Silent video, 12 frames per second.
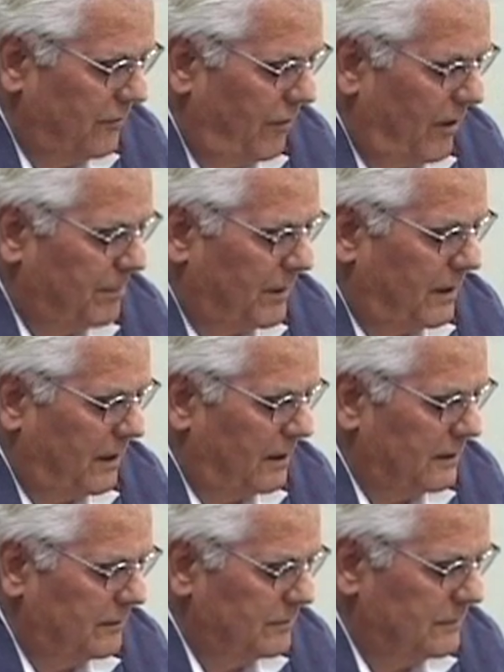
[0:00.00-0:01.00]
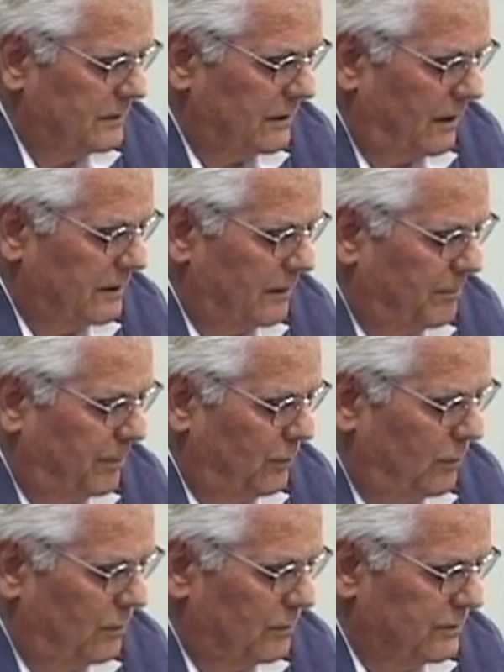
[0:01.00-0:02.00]
drop columns on the
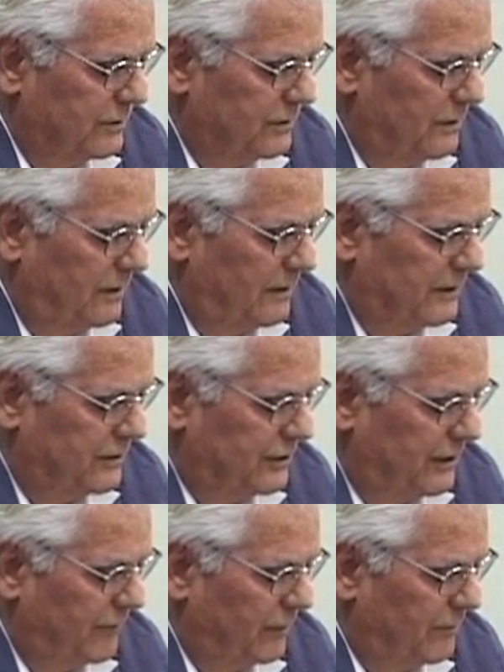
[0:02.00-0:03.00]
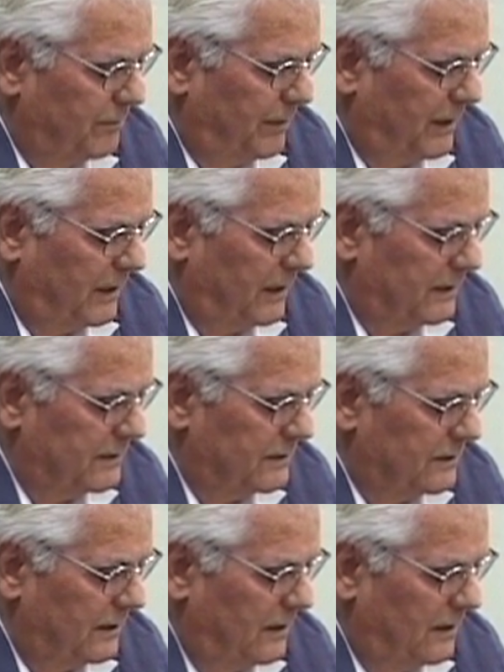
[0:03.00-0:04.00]
pools that shivered pines,